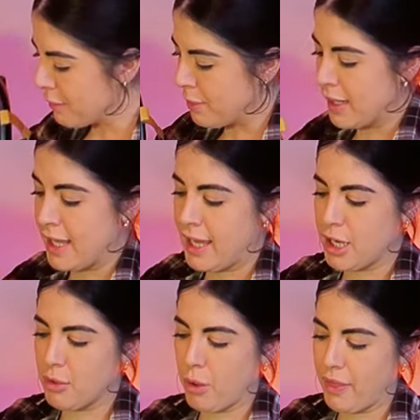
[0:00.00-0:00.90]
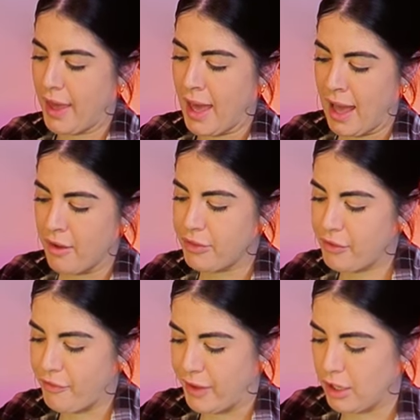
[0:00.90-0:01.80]
backpack here where they have the
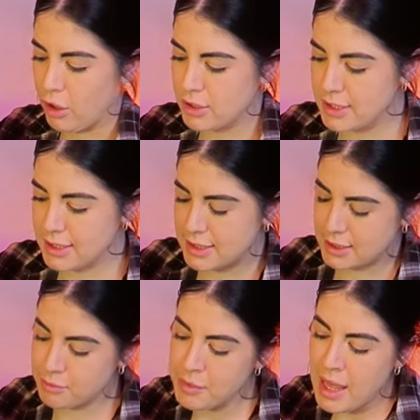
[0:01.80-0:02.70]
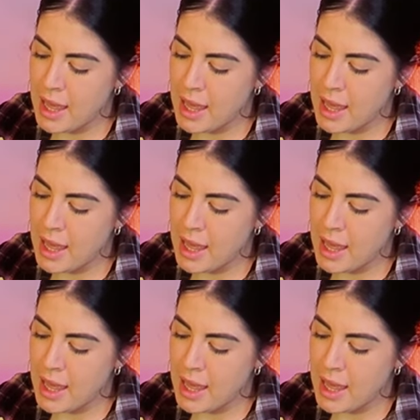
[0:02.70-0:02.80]
fidlock system.